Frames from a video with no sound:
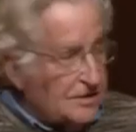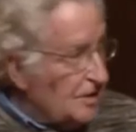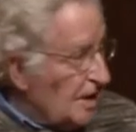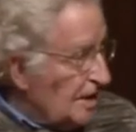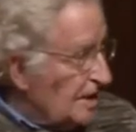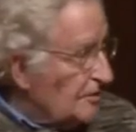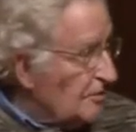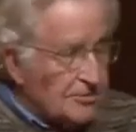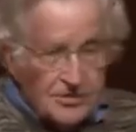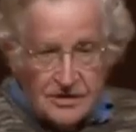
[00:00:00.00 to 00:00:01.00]
jihadi
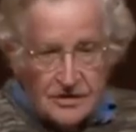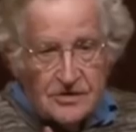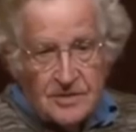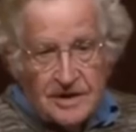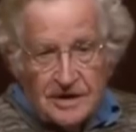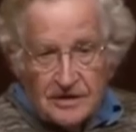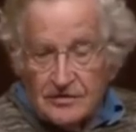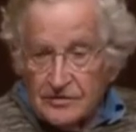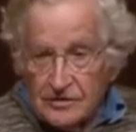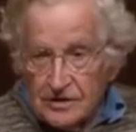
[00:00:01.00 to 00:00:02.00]
groups that are springing
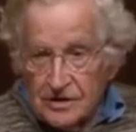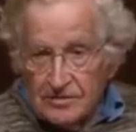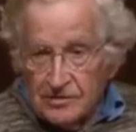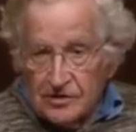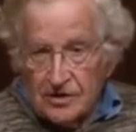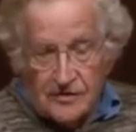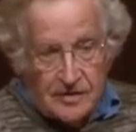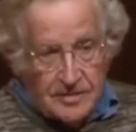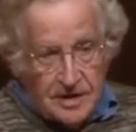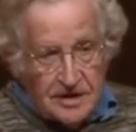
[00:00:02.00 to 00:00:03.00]
up all over
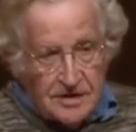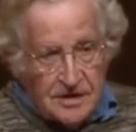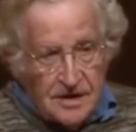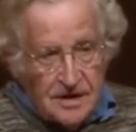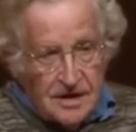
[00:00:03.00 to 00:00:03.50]
the place.